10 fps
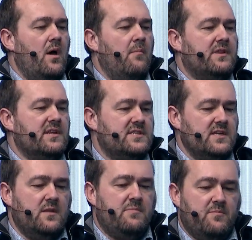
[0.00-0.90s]
But at
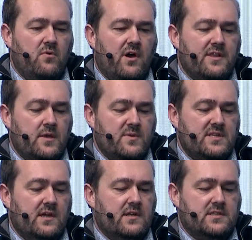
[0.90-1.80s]
the end, people are
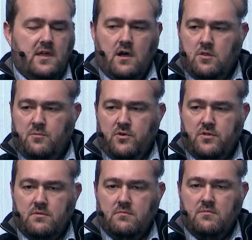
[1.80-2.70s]
interested in their
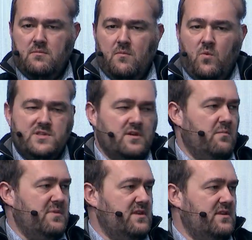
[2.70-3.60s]
endpoint, whether
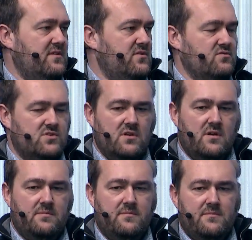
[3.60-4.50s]
it be
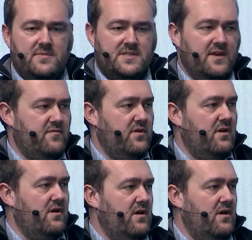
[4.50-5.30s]
user, server,